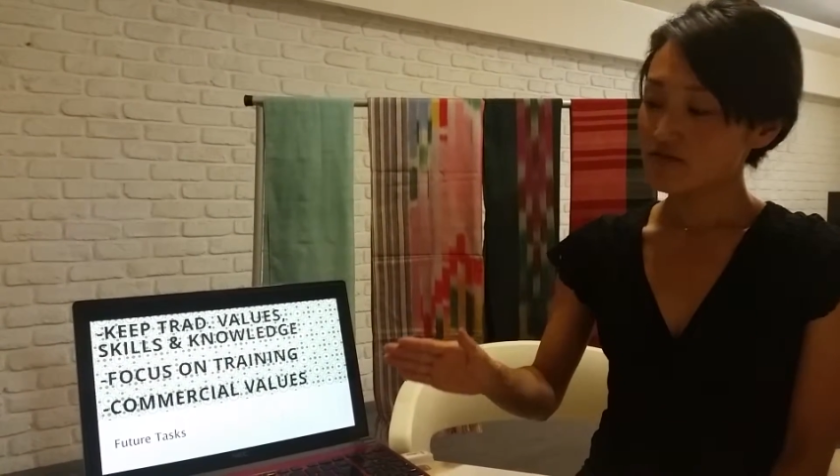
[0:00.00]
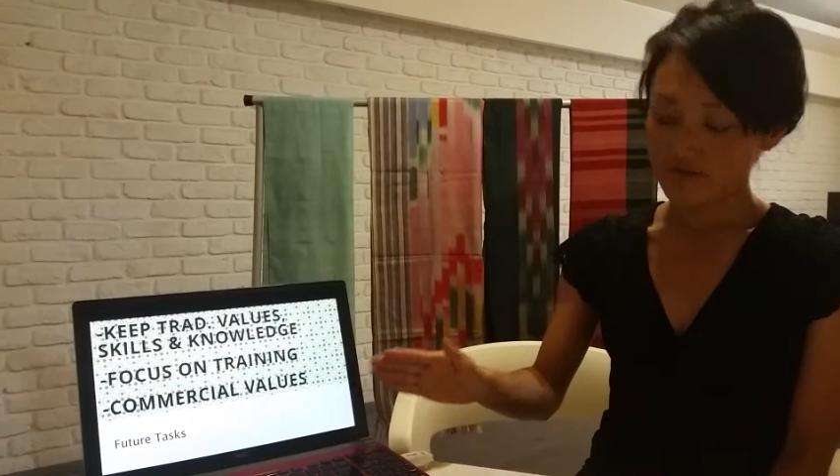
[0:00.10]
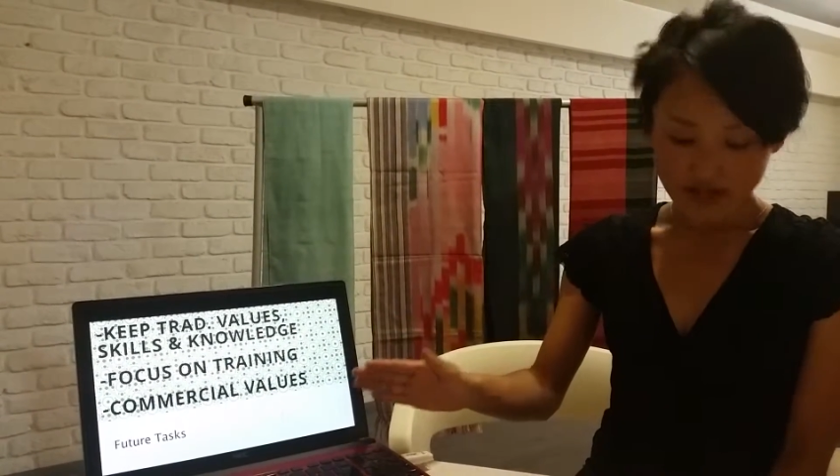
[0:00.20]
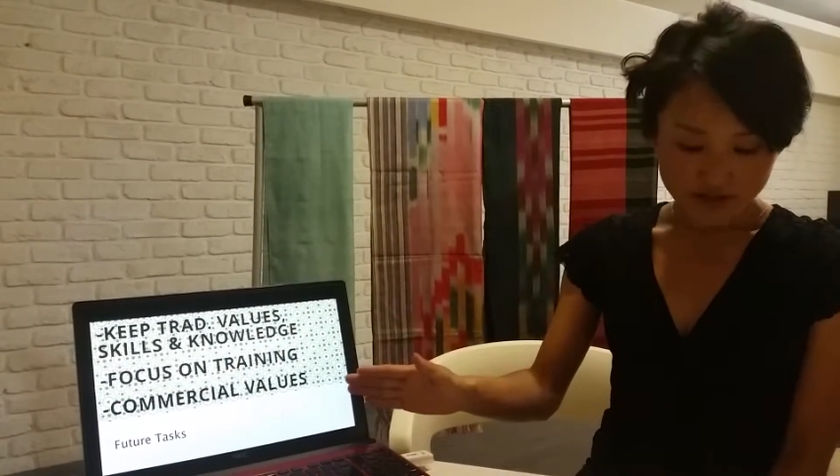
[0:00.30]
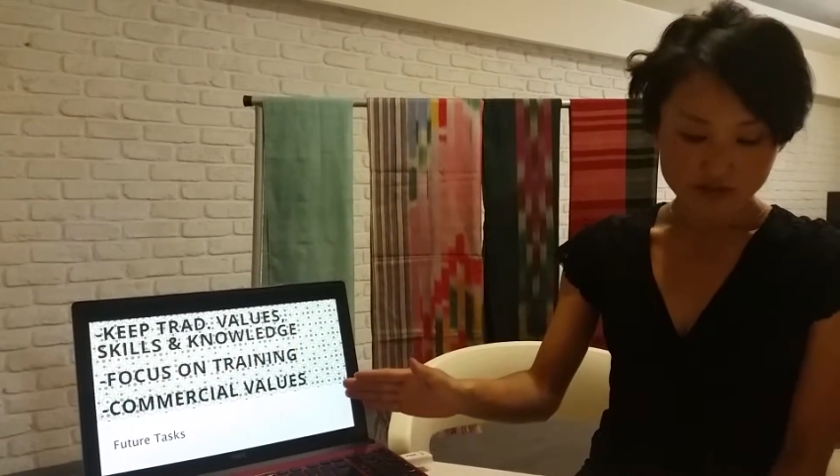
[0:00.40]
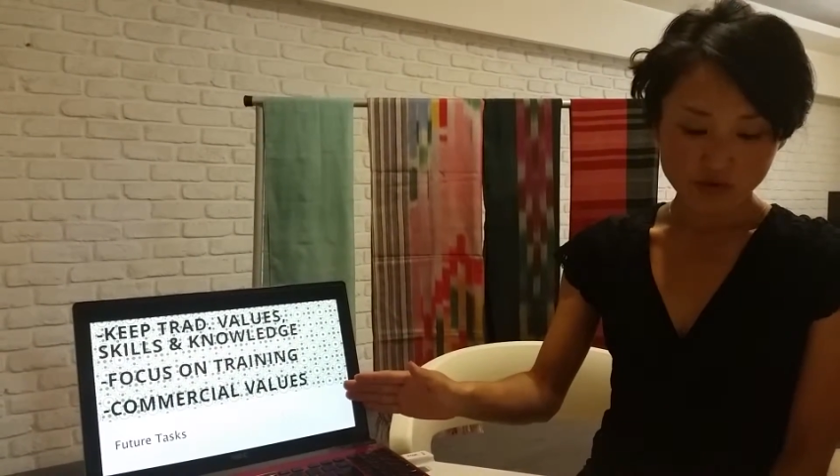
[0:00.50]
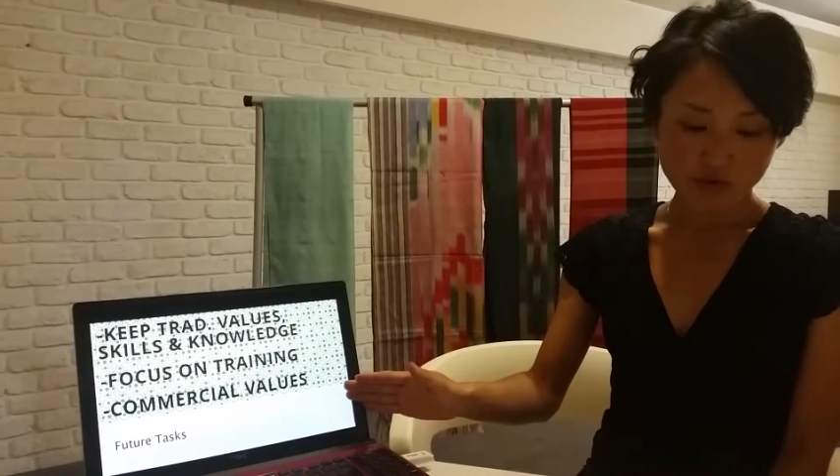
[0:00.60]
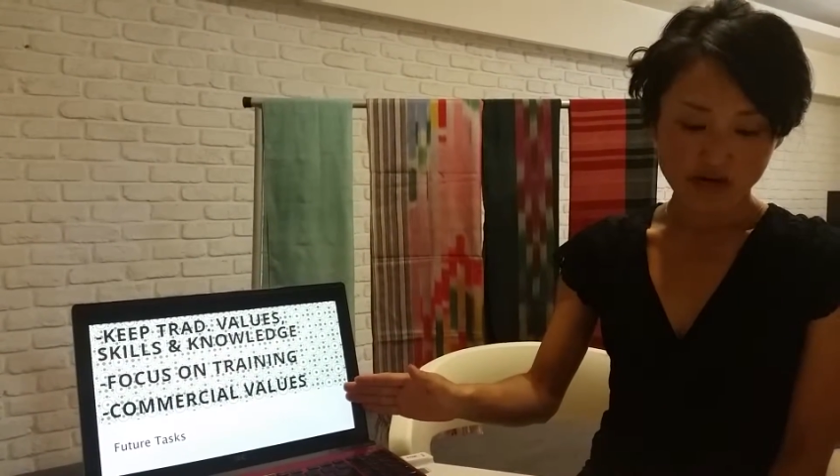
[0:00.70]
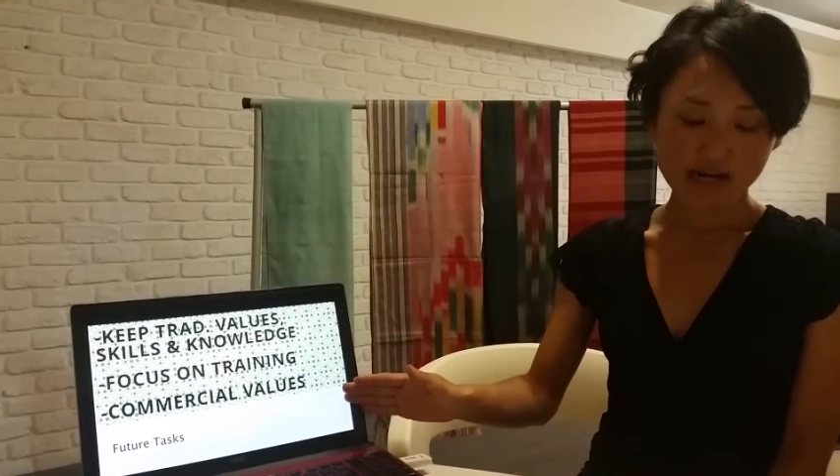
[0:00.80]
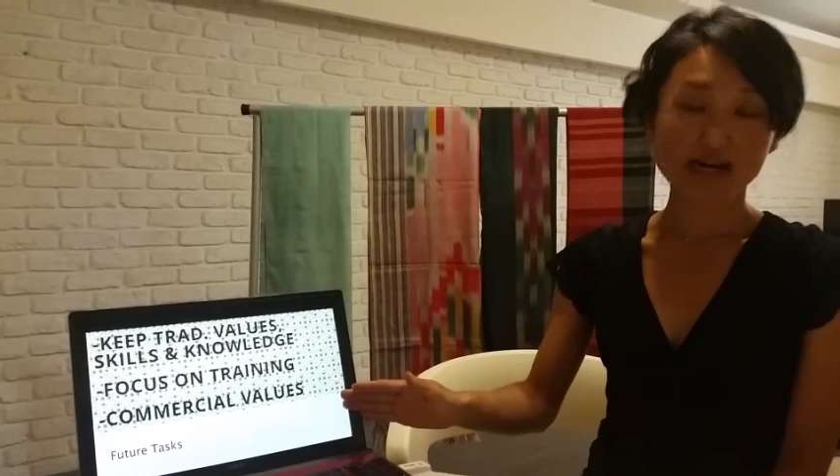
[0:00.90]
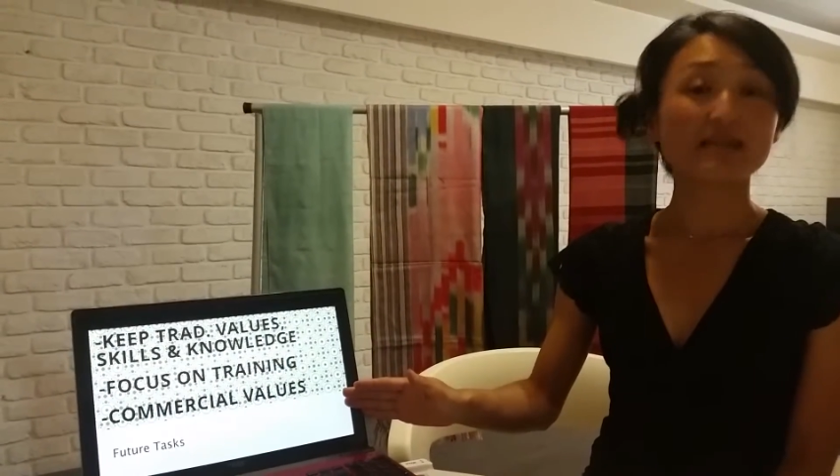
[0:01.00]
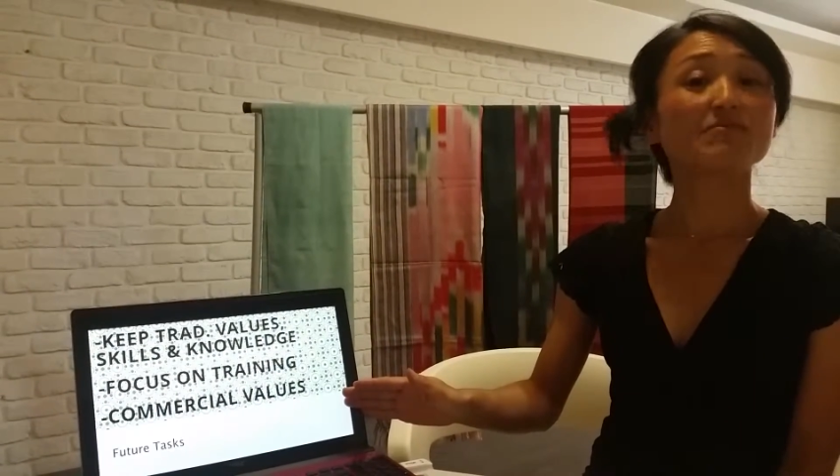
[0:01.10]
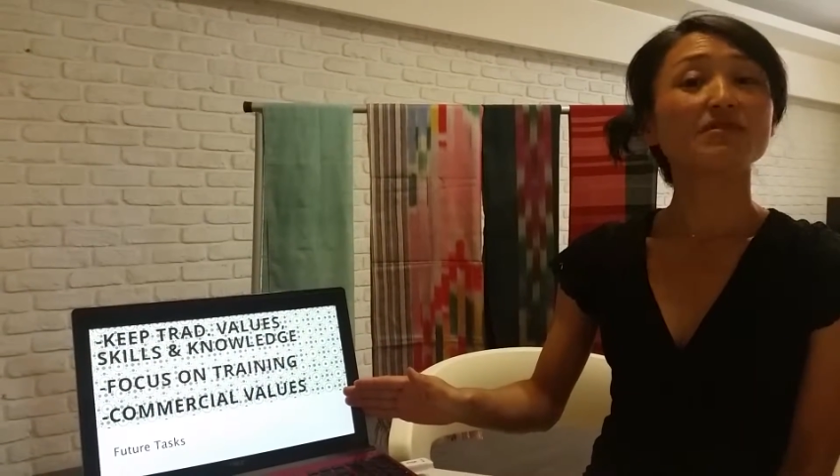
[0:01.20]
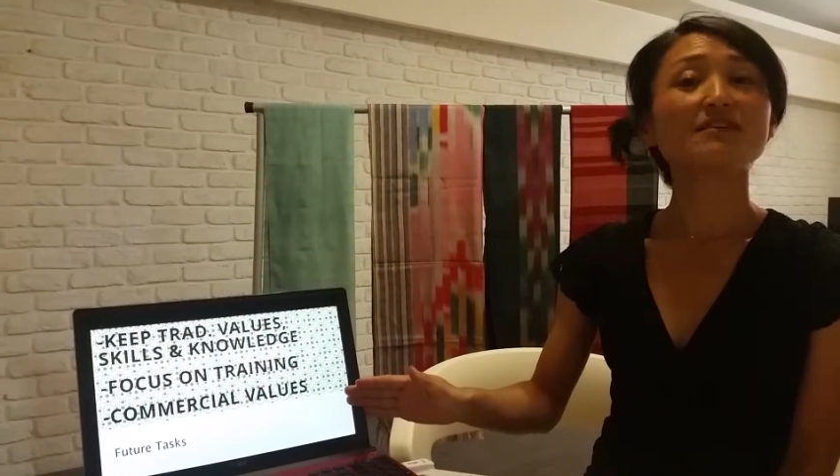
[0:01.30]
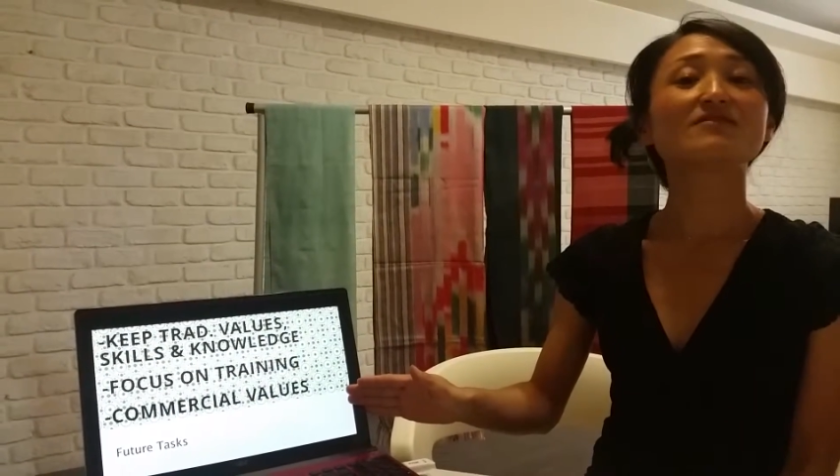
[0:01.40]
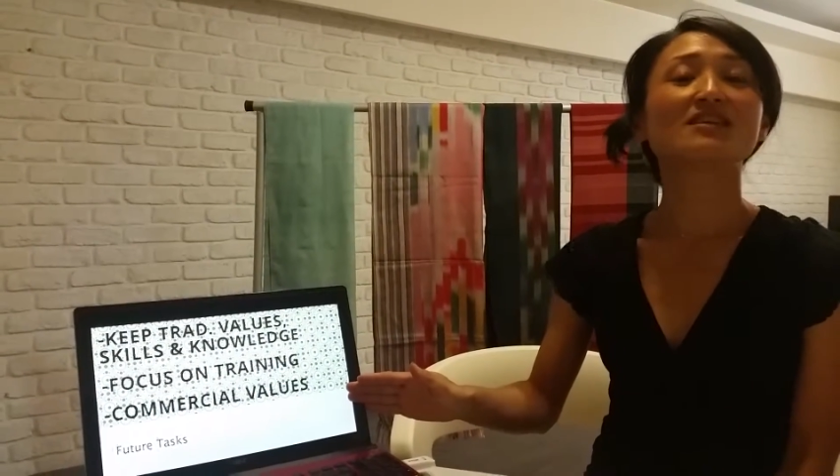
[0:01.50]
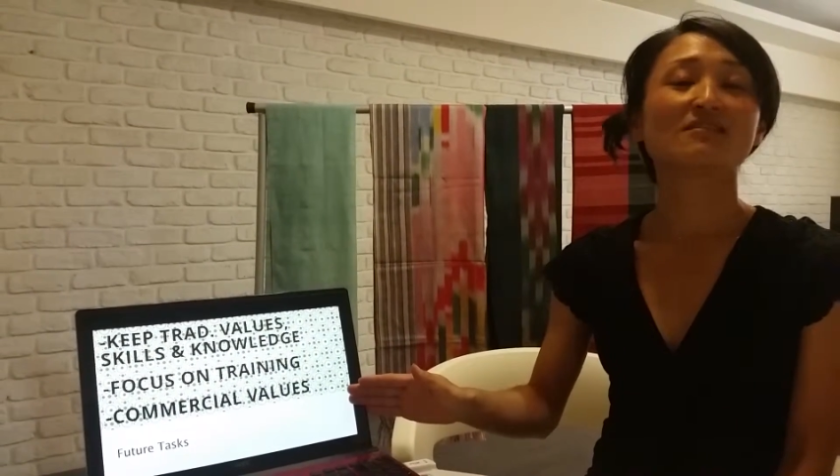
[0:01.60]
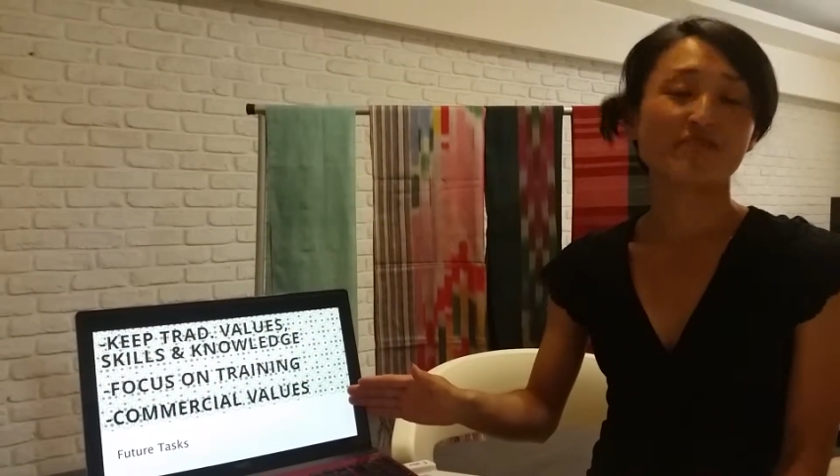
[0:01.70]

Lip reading: Furthermore, I believe the